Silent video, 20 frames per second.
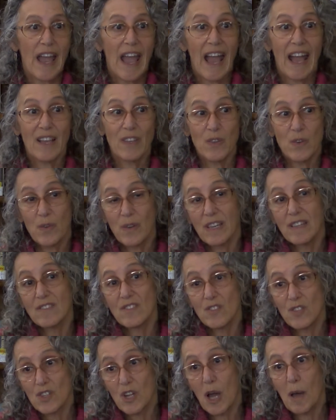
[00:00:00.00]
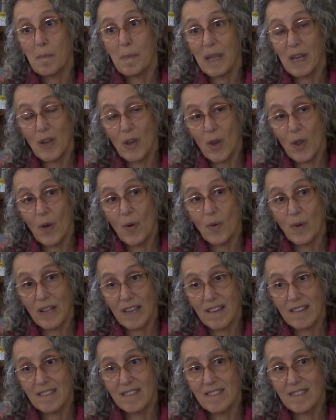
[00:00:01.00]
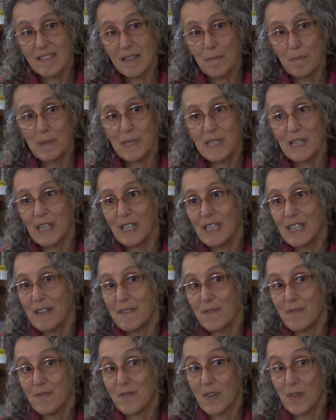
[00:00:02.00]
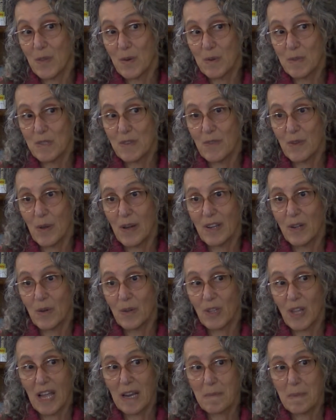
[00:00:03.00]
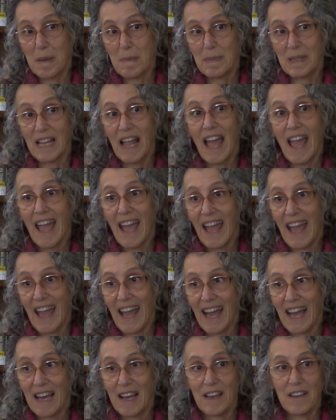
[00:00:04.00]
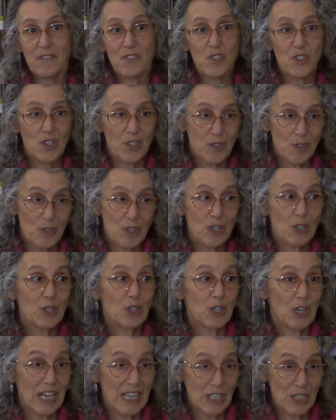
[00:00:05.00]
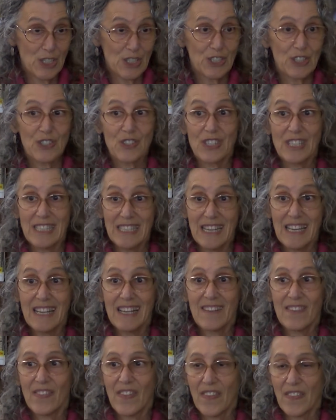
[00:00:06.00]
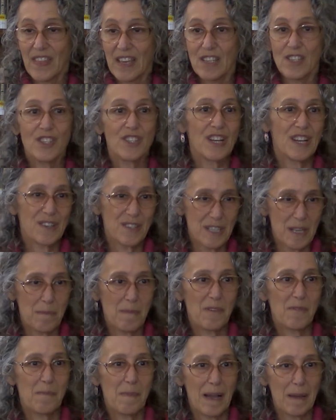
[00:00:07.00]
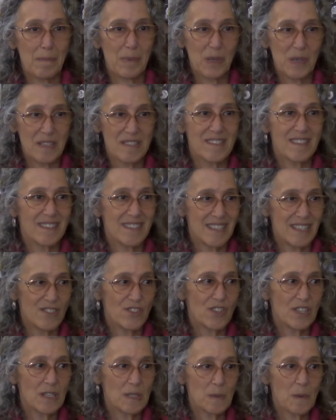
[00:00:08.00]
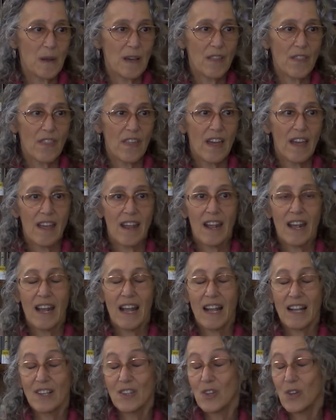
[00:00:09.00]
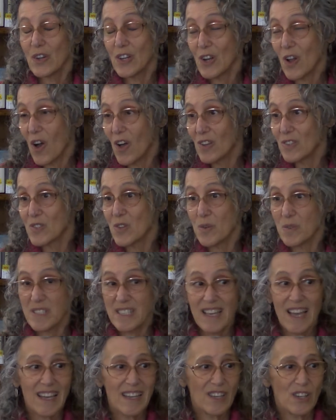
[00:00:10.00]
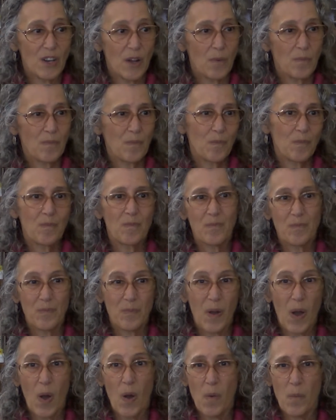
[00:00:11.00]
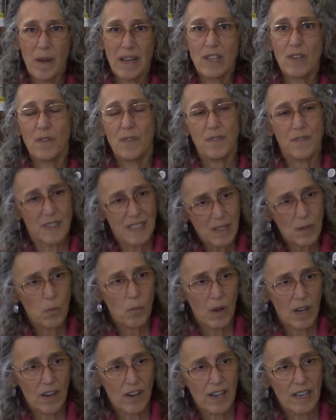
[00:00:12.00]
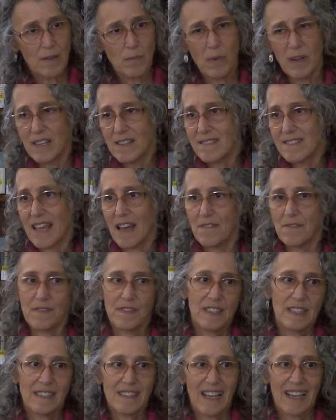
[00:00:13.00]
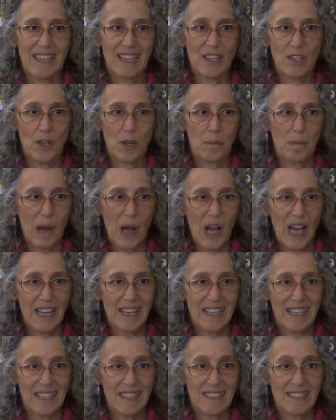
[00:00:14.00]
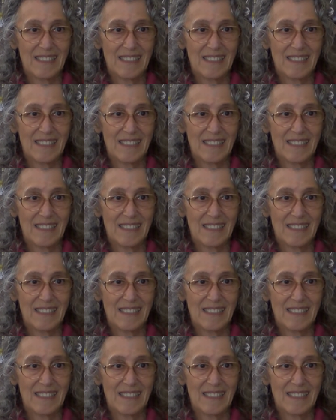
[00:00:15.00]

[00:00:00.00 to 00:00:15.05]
And you can stop and notice, and particularly for those of you, I know a lot of people have children or grandchildren that they share some of my books and teachings with. You can also say, you know, when you feel worried, what does that feel like in your body?